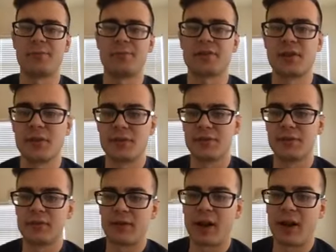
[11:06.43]

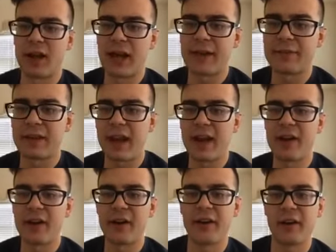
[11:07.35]
So I have the
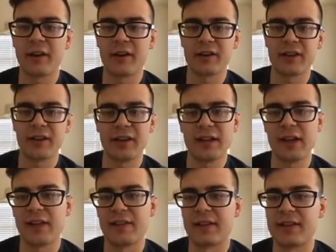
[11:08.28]
error
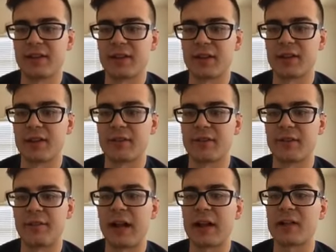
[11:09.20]
key and then the
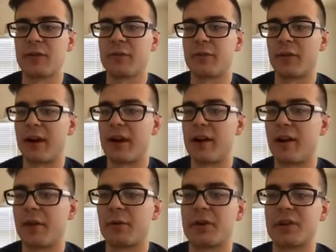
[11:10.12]
value for
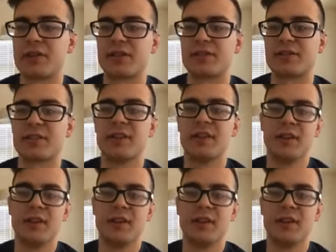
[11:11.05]
error, which is